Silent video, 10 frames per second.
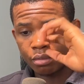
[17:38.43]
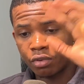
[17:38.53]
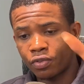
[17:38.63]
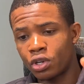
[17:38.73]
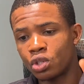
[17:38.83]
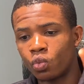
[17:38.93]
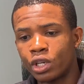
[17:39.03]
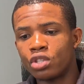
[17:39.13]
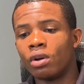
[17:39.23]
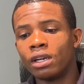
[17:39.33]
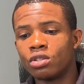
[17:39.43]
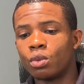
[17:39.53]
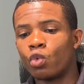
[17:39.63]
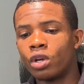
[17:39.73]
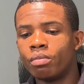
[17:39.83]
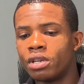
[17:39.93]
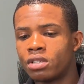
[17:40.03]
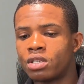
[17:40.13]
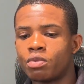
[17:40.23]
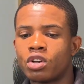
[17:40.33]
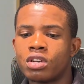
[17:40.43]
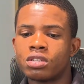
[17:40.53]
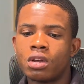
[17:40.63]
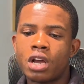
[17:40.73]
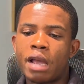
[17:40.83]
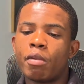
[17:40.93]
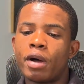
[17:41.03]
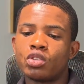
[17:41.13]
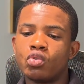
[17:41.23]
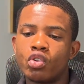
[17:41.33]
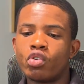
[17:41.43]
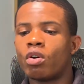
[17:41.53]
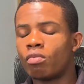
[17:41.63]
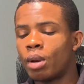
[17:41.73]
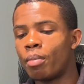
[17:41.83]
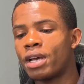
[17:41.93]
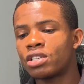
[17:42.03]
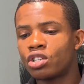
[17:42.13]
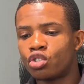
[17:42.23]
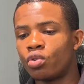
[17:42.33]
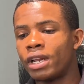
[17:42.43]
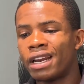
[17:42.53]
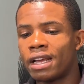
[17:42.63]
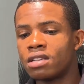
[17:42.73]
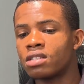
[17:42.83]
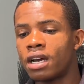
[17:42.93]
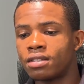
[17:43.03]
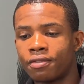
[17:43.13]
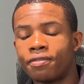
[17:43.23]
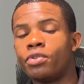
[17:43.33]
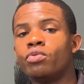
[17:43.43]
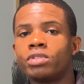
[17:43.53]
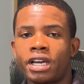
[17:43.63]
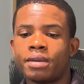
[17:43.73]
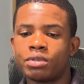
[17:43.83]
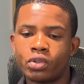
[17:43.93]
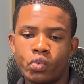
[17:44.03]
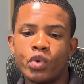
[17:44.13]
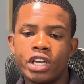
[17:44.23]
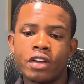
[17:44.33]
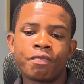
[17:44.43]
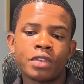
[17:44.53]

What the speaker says: But first, we need to handle some quick business, because I'm about to hook you up with my best trading insights a few times a week.